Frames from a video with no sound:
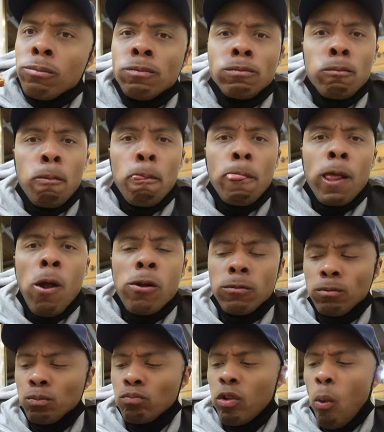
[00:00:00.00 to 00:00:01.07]
It's nice
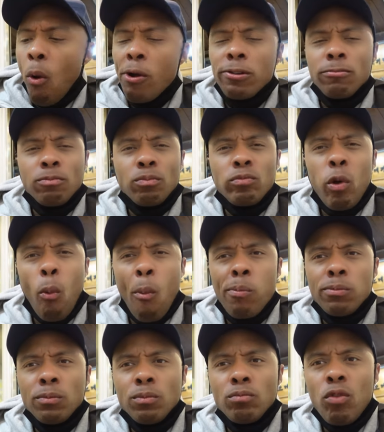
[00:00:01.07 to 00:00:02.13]
and
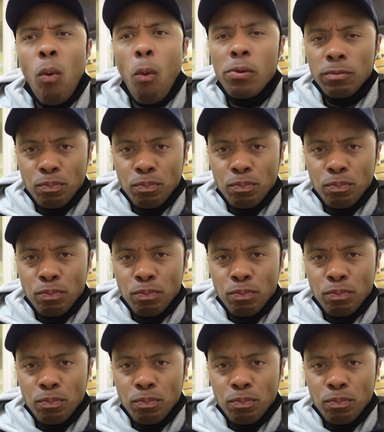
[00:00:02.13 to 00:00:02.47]
juicy.